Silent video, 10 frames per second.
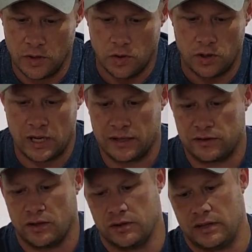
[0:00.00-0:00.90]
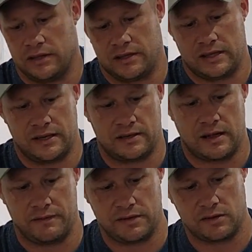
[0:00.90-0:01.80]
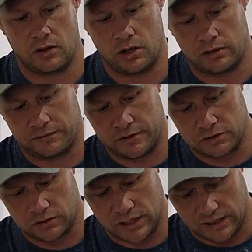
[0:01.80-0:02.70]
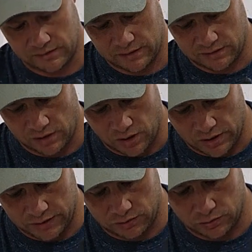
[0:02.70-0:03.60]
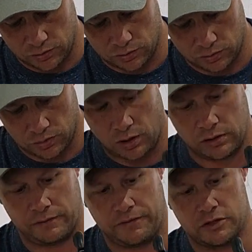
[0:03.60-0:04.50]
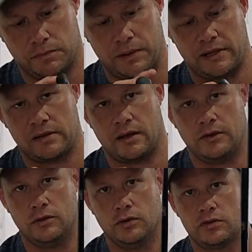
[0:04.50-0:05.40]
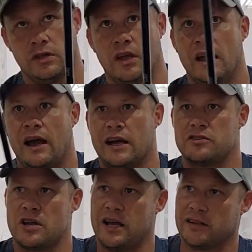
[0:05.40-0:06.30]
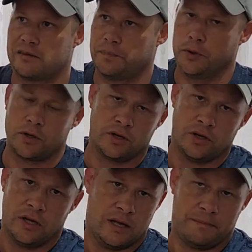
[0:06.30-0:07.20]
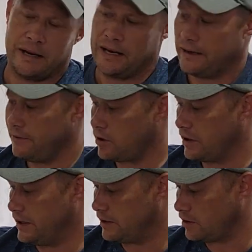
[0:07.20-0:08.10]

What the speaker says: Alright, so I think that covers the artificial, guys. That's the only two artificial baits I use. I tried a spook, but I never got hit